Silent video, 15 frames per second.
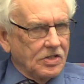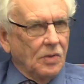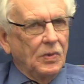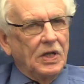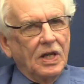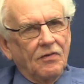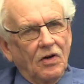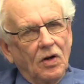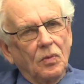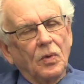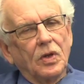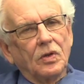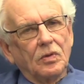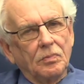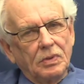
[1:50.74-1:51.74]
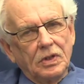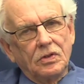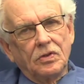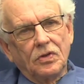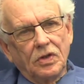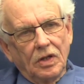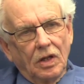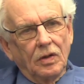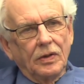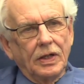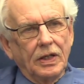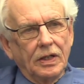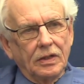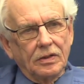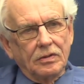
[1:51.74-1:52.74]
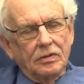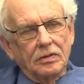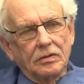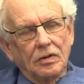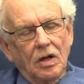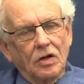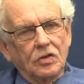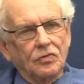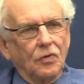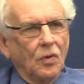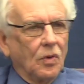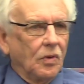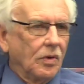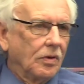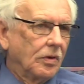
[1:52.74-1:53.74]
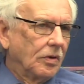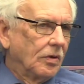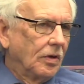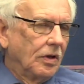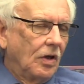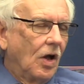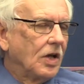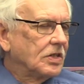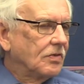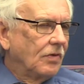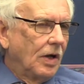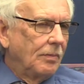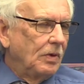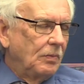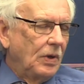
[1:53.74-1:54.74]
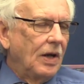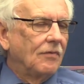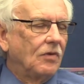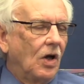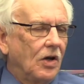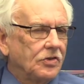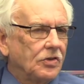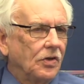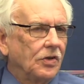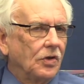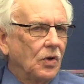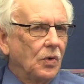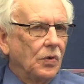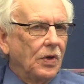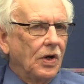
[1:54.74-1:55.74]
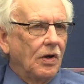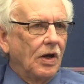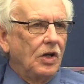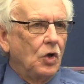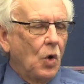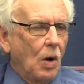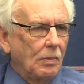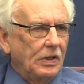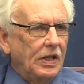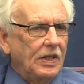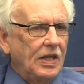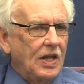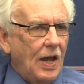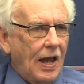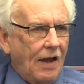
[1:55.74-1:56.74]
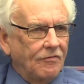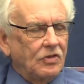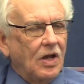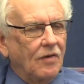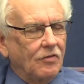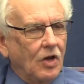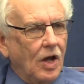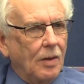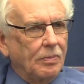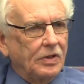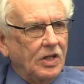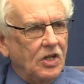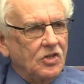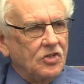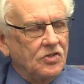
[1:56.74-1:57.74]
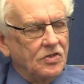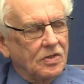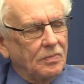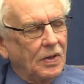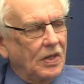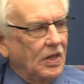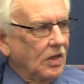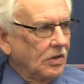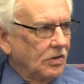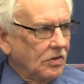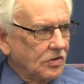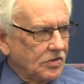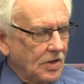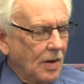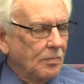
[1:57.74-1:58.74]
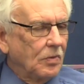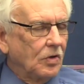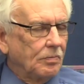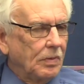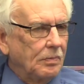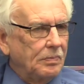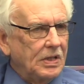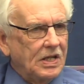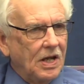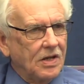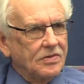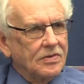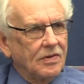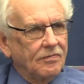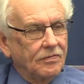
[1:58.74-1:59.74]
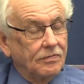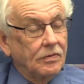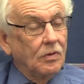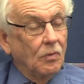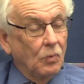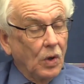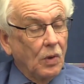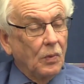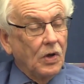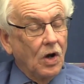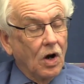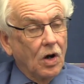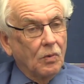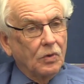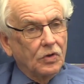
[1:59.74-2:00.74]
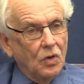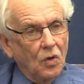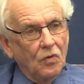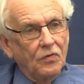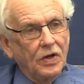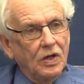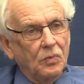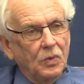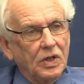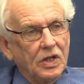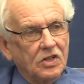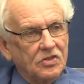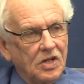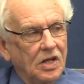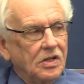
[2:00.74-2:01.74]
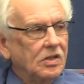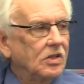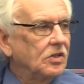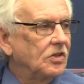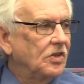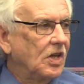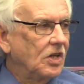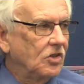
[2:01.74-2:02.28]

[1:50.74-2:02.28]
we give out, whether it be to the Yellowhead or Arts Forward or lots of, we have lots on the go there. And normally they have to have their applications in by the end of December, but because of where we are with COVID, we extended it to the end of